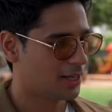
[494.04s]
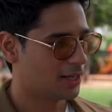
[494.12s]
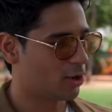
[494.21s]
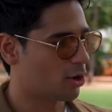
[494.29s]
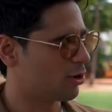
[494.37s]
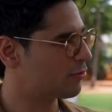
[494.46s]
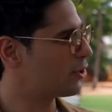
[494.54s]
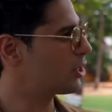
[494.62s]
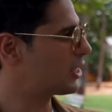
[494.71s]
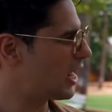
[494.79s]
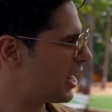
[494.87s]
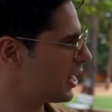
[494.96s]
you know, if you're
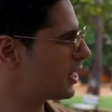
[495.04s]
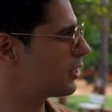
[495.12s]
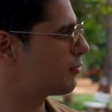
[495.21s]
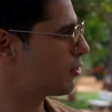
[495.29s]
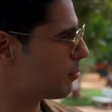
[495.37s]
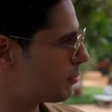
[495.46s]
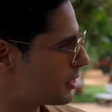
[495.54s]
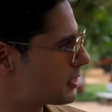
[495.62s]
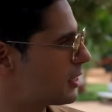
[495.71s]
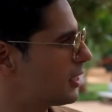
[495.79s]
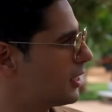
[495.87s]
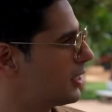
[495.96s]
tired, if you're
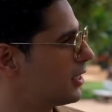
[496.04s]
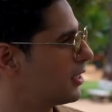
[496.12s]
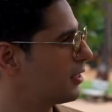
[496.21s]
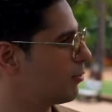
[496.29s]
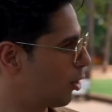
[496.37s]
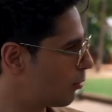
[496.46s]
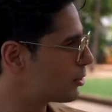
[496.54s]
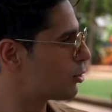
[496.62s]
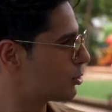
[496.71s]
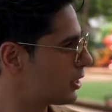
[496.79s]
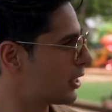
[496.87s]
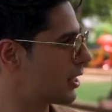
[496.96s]
busy, we always
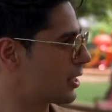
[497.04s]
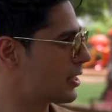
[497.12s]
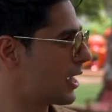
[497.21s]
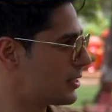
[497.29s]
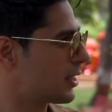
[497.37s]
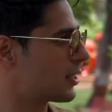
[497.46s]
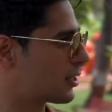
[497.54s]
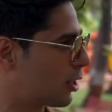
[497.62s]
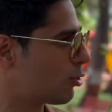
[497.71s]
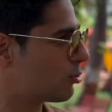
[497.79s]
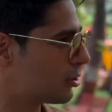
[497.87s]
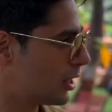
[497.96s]
use that as an
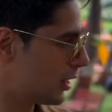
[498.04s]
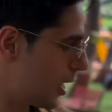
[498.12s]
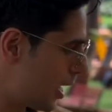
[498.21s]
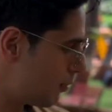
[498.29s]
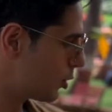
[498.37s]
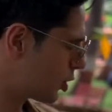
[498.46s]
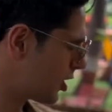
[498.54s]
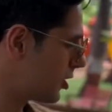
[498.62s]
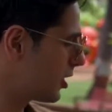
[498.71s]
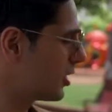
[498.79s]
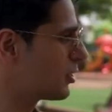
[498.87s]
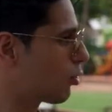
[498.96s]
excuse, that our
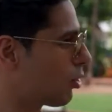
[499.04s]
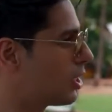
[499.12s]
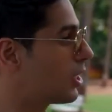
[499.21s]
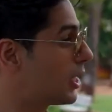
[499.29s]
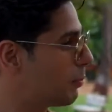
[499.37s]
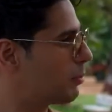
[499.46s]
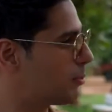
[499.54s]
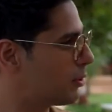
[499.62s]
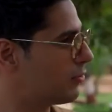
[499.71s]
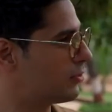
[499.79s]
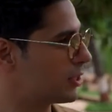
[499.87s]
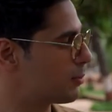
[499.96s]
machinery is only
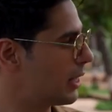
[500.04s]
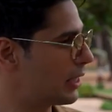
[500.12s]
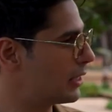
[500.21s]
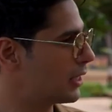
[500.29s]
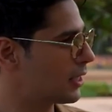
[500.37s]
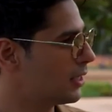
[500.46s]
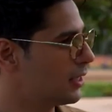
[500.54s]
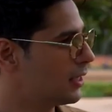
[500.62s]
capable of this. But I think